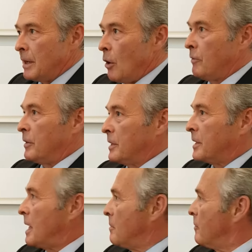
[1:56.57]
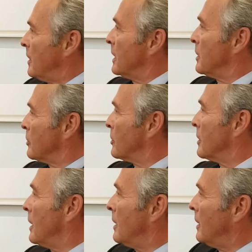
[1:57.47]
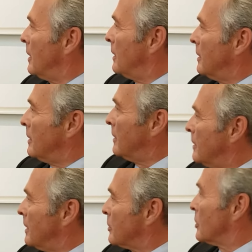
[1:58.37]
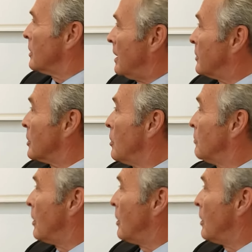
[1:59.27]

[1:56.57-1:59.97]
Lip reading: they offer the same finish as the gold